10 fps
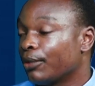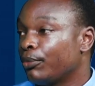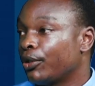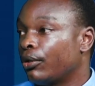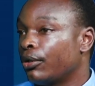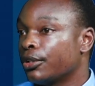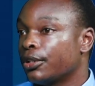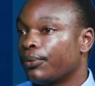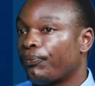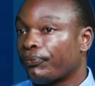because
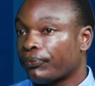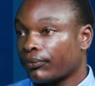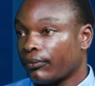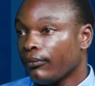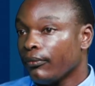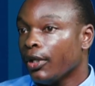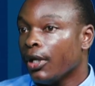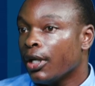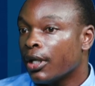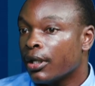
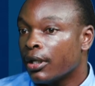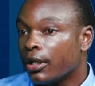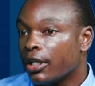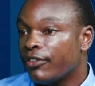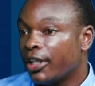even